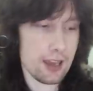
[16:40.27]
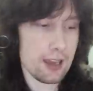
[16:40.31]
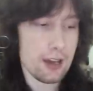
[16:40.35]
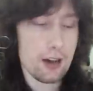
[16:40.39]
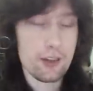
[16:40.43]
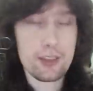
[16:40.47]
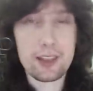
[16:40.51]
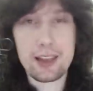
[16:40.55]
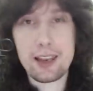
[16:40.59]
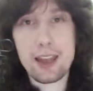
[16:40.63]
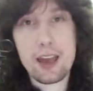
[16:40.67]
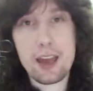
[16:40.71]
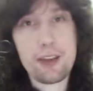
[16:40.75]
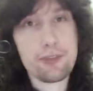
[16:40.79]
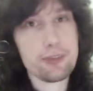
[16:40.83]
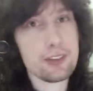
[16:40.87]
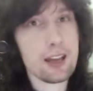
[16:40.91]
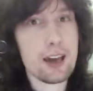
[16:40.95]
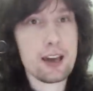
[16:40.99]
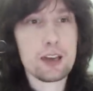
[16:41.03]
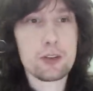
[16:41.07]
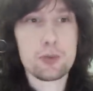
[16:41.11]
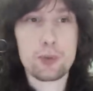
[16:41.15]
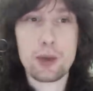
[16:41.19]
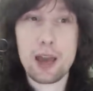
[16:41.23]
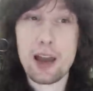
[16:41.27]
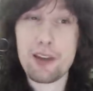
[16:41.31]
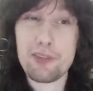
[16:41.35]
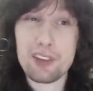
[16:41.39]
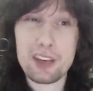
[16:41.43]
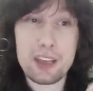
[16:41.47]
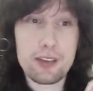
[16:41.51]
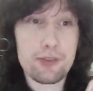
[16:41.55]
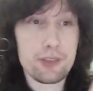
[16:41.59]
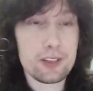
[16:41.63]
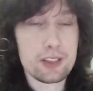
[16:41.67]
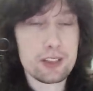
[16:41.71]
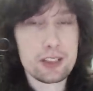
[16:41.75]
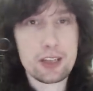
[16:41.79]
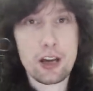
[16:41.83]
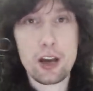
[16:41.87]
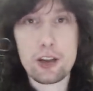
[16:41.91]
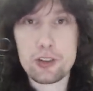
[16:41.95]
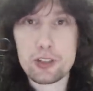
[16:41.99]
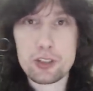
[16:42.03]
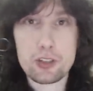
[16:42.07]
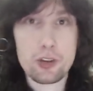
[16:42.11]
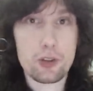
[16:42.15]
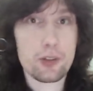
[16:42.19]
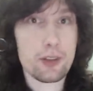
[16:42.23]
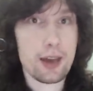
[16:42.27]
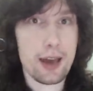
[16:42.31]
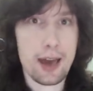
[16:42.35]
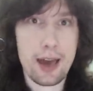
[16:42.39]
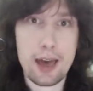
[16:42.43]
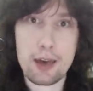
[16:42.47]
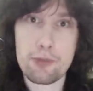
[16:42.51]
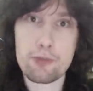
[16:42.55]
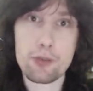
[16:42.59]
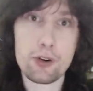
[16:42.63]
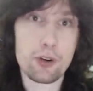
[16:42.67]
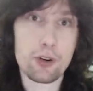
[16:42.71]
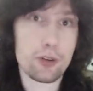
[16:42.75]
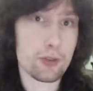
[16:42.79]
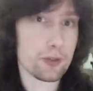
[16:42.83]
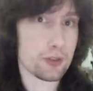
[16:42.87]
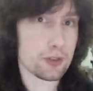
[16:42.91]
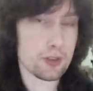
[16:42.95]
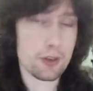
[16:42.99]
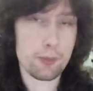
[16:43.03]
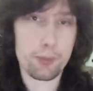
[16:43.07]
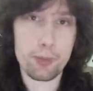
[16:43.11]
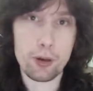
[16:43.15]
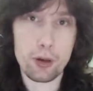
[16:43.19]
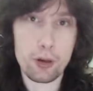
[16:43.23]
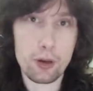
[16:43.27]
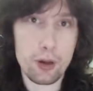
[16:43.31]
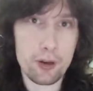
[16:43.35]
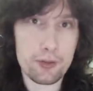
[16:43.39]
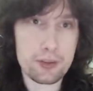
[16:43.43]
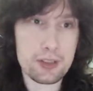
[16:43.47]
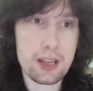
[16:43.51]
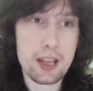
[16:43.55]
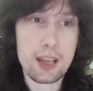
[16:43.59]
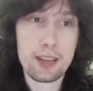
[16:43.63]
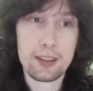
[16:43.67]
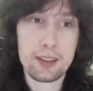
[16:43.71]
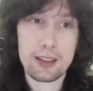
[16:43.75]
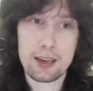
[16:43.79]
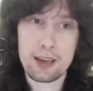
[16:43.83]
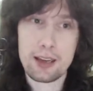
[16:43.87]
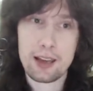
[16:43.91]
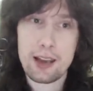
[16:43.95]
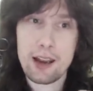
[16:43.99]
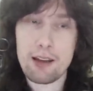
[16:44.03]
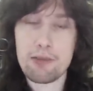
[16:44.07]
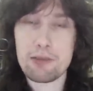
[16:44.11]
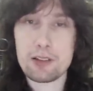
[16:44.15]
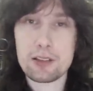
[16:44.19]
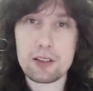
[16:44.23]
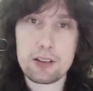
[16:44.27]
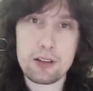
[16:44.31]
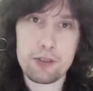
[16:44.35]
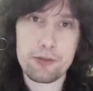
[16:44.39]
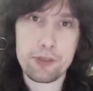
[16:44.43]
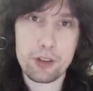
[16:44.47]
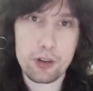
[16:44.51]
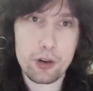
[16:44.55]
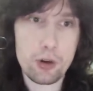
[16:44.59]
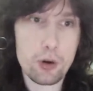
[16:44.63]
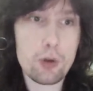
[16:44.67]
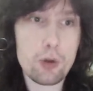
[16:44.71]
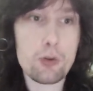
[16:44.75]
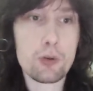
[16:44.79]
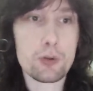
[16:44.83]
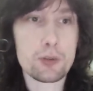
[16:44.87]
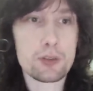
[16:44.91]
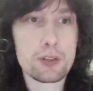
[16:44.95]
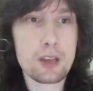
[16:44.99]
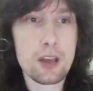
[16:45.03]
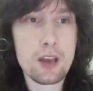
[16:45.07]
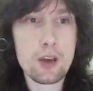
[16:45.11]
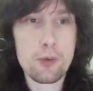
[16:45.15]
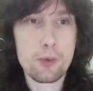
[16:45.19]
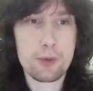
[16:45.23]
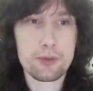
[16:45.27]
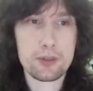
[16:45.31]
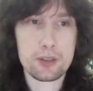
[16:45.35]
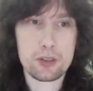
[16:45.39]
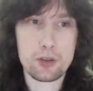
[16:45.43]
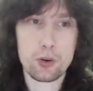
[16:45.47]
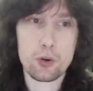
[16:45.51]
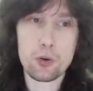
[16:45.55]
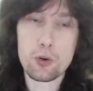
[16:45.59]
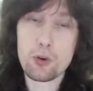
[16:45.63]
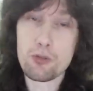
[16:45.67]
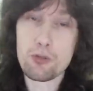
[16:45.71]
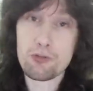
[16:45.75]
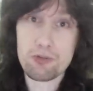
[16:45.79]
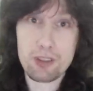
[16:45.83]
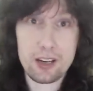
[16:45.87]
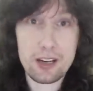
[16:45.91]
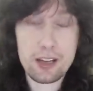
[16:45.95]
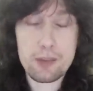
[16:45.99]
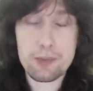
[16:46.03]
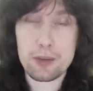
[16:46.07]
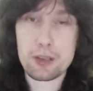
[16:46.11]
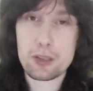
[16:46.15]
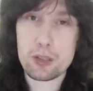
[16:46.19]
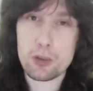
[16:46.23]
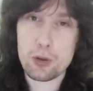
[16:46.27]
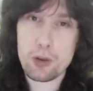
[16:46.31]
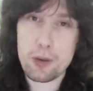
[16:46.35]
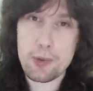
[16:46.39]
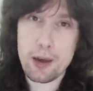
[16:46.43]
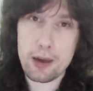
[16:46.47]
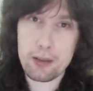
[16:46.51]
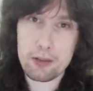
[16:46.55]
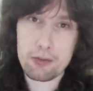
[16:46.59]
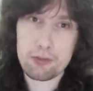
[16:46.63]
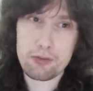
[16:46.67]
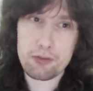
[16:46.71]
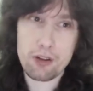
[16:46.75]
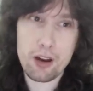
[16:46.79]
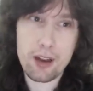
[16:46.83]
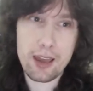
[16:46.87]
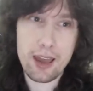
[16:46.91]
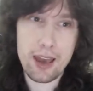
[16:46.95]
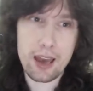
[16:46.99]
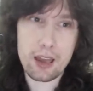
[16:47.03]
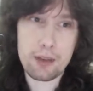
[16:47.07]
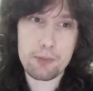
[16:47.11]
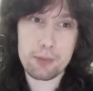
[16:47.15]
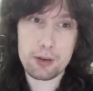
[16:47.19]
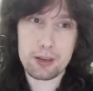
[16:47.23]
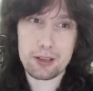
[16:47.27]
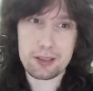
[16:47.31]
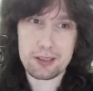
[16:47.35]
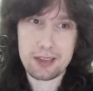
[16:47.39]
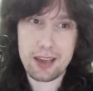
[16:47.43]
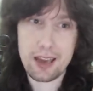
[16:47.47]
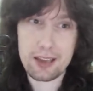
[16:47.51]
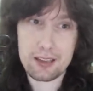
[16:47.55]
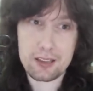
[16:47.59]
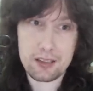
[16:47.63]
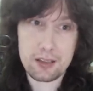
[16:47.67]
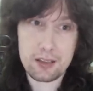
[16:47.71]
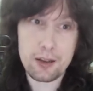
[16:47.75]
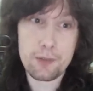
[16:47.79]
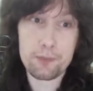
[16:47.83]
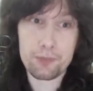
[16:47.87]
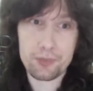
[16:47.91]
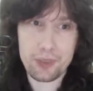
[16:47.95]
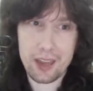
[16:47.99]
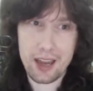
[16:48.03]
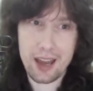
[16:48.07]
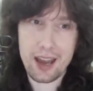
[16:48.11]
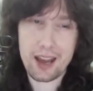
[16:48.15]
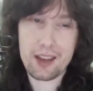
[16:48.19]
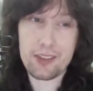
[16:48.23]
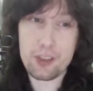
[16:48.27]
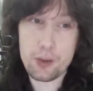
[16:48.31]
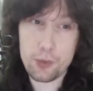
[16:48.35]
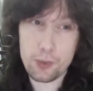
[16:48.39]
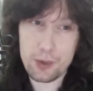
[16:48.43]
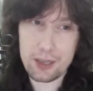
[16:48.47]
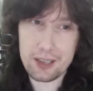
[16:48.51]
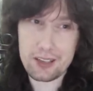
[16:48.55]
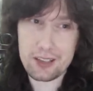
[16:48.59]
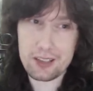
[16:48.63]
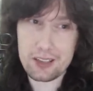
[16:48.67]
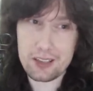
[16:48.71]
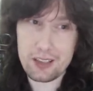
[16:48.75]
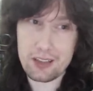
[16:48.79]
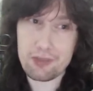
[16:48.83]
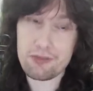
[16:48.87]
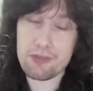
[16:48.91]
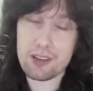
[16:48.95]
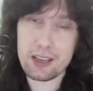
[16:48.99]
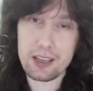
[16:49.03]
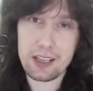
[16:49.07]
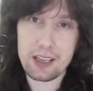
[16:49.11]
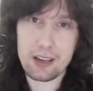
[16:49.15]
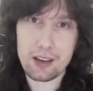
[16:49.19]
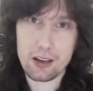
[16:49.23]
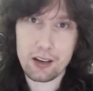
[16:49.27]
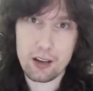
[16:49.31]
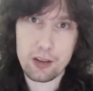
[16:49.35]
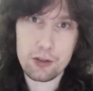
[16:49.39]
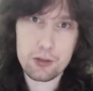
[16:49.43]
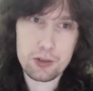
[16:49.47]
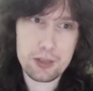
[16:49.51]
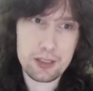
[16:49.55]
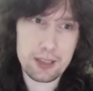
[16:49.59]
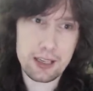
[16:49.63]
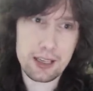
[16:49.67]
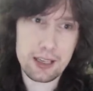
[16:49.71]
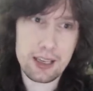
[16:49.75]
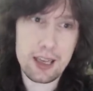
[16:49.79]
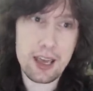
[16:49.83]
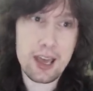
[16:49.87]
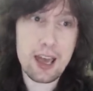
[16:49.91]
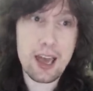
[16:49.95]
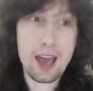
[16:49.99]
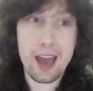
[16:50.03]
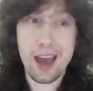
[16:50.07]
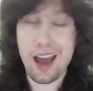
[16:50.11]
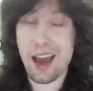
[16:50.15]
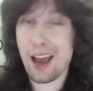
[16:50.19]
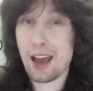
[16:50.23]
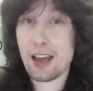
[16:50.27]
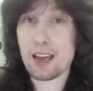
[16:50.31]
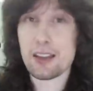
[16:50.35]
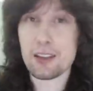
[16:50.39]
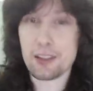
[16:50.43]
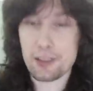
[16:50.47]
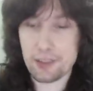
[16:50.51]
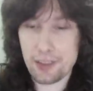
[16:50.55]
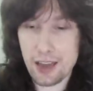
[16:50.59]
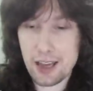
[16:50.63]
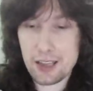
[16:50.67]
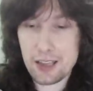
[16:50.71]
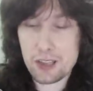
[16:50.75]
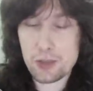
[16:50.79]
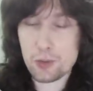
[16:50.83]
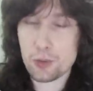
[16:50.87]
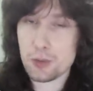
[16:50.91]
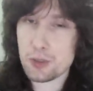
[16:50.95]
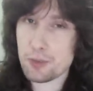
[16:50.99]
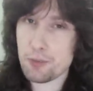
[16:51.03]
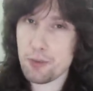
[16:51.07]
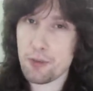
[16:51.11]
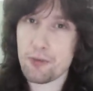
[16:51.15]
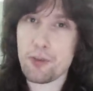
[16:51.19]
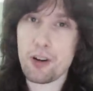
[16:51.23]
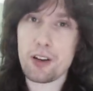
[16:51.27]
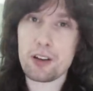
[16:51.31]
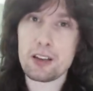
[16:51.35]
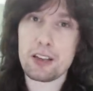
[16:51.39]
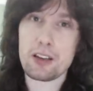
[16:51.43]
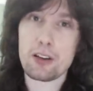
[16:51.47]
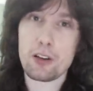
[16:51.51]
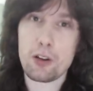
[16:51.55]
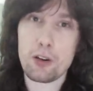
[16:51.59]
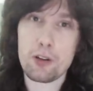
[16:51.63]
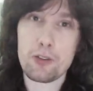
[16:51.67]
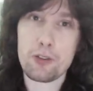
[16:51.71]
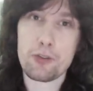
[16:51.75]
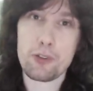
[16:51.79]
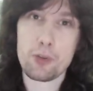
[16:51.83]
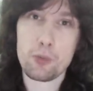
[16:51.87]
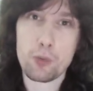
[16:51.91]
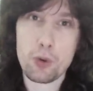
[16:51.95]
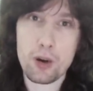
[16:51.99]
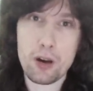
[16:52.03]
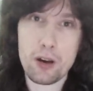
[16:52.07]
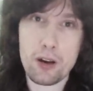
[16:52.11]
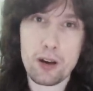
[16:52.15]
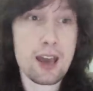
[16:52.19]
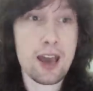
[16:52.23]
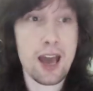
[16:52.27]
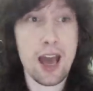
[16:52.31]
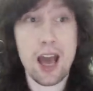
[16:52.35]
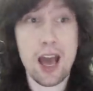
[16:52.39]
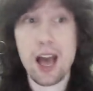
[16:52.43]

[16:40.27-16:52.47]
On the left hand, we haven't even touched on the hammer-ons, the pull-offs, the clarity of the chords. We've just all really been talking about the right hand because that's the hand that we can see really closely, and that's what's providing a lot of the work.